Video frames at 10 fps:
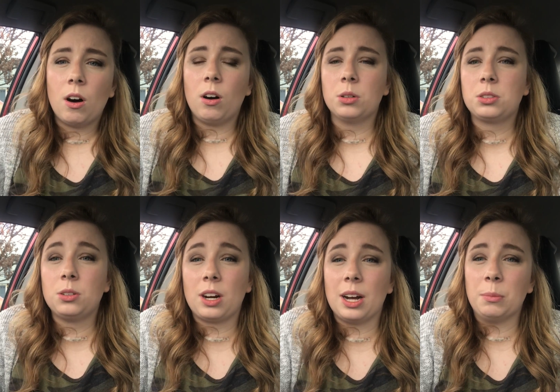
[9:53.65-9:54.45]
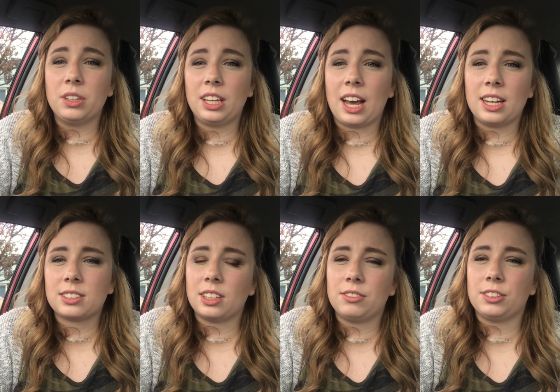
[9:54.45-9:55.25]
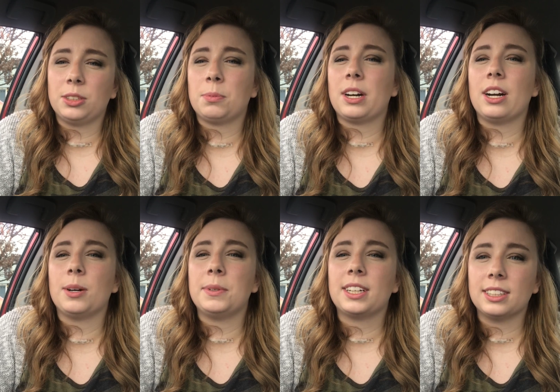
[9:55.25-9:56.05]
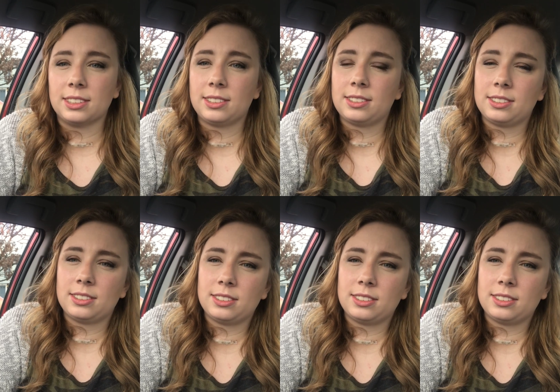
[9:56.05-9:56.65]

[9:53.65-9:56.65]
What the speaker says: also I'm really asking for your prayer, because